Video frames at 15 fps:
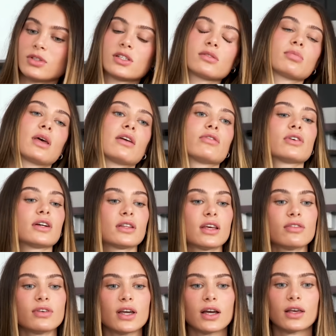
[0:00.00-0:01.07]
display for
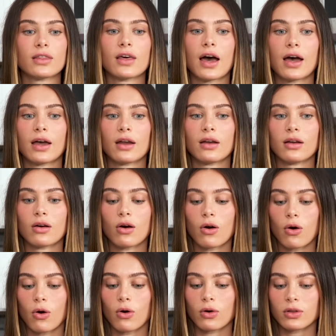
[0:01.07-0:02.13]
Olivia that
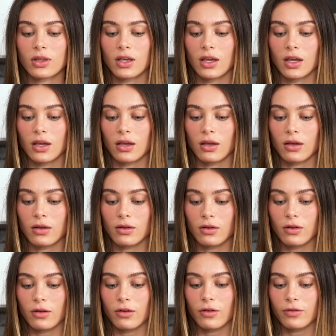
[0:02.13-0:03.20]
all the
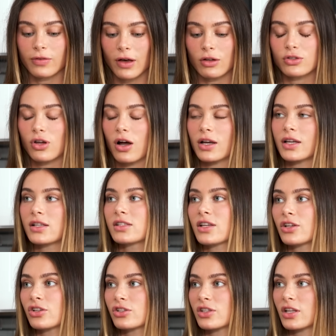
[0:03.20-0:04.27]
failed talking
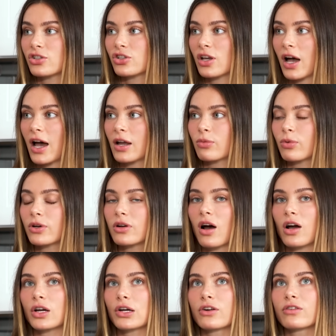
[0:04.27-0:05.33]
stages that she had were
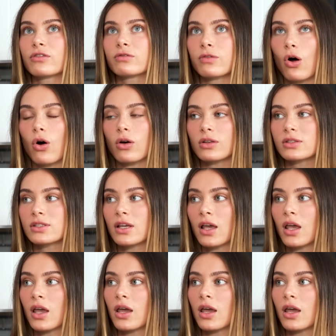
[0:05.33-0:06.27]
not her fault.